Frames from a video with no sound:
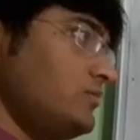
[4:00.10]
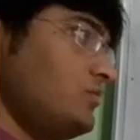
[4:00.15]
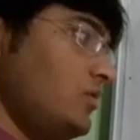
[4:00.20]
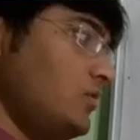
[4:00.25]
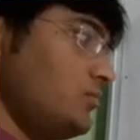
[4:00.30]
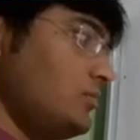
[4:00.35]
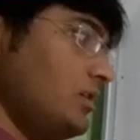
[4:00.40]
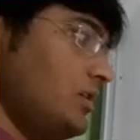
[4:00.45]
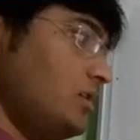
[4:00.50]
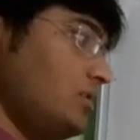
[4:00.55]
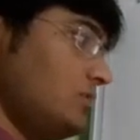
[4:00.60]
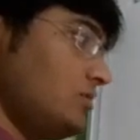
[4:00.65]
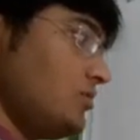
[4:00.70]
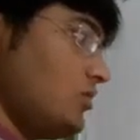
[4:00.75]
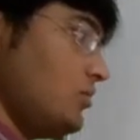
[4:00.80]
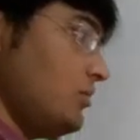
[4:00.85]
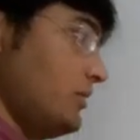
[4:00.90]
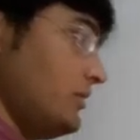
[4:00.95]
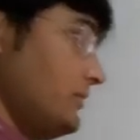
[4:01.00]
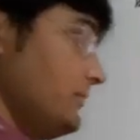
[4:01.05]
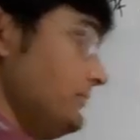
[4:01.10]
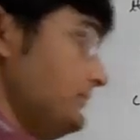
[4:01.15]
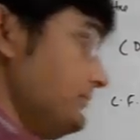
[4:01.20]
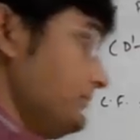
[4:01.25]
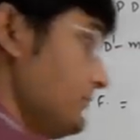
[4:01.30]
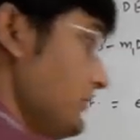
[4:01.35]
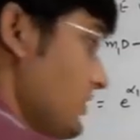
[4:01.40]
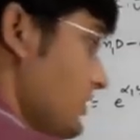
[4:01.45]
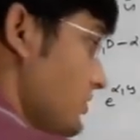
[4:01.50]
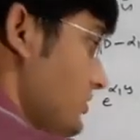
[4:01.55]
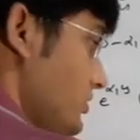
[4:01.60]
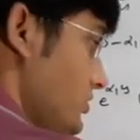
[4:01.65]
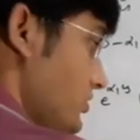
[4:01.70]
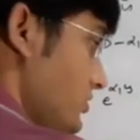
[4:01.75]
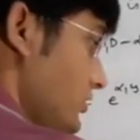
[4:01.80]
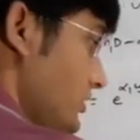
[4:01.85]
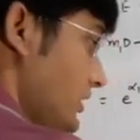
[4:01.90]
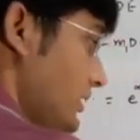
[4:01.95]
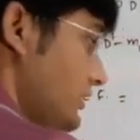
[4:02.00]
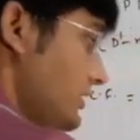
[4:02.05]
formula are common. So
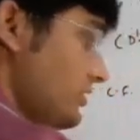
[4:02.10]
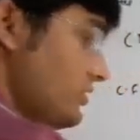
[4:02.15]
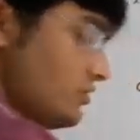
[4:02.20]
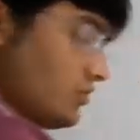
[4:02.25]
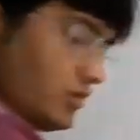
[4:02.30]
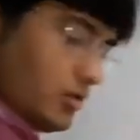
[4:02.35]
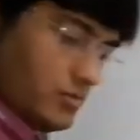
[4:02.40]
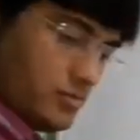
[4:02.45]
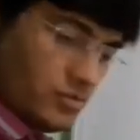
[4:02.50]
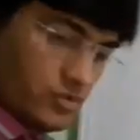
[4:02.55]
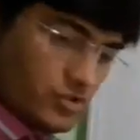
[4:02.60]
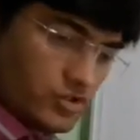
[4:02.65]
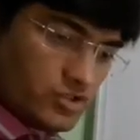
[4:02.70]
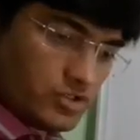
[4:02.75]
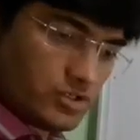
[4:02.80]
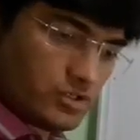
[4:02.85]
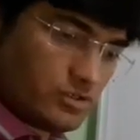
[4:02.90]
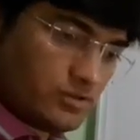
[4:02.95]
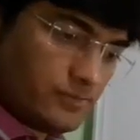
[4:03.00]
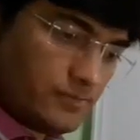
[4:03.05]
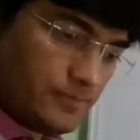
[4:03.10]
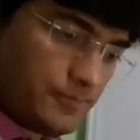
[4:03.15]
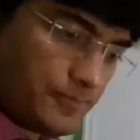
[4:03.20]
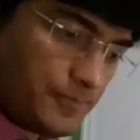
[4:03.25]
let us solve the question.